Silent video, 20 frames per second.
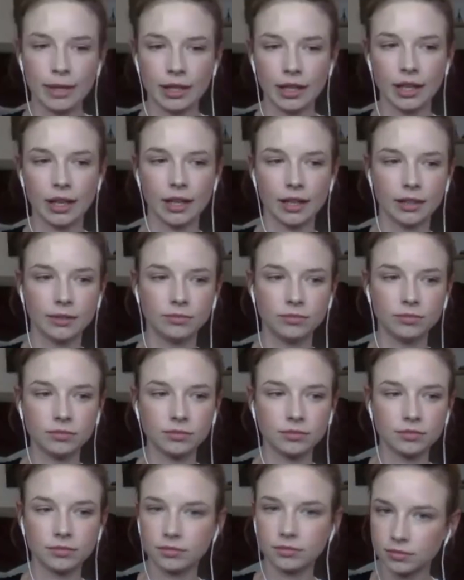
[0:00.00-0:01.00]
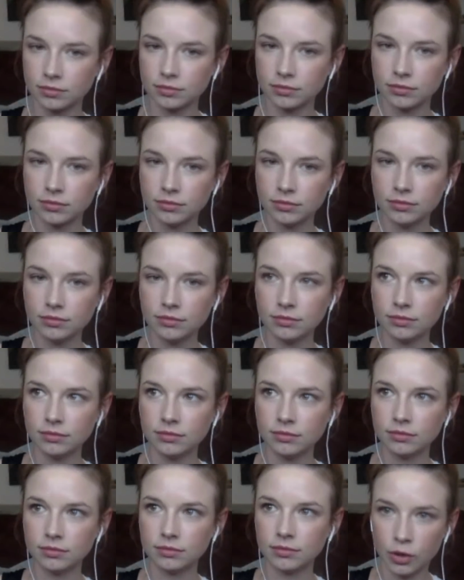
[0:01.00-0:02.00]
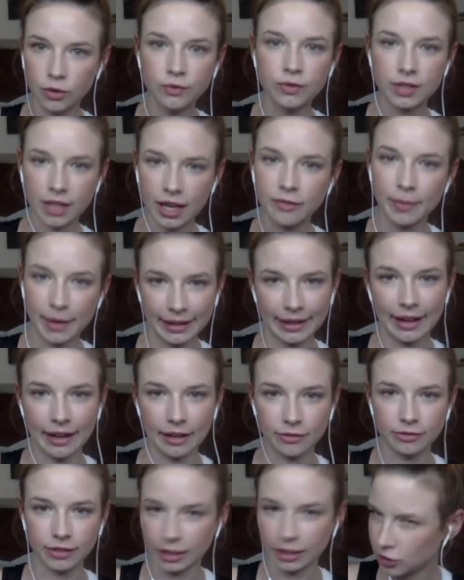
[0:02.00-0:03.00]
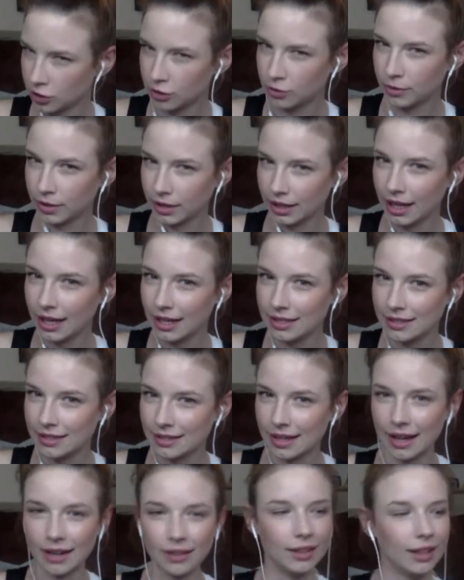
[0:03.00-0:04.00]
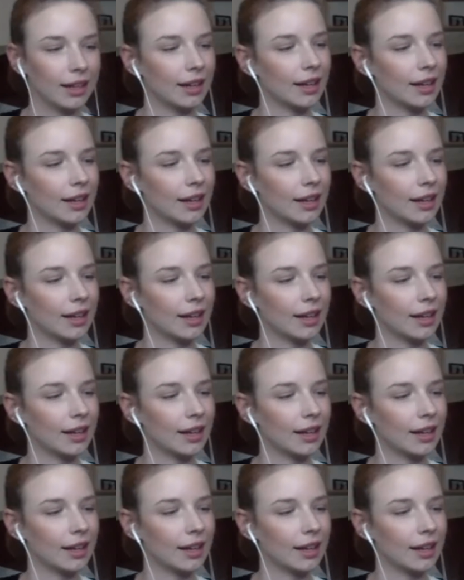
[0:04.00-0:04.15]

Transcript: like, you've saved my life. Like, do you realize now? Like,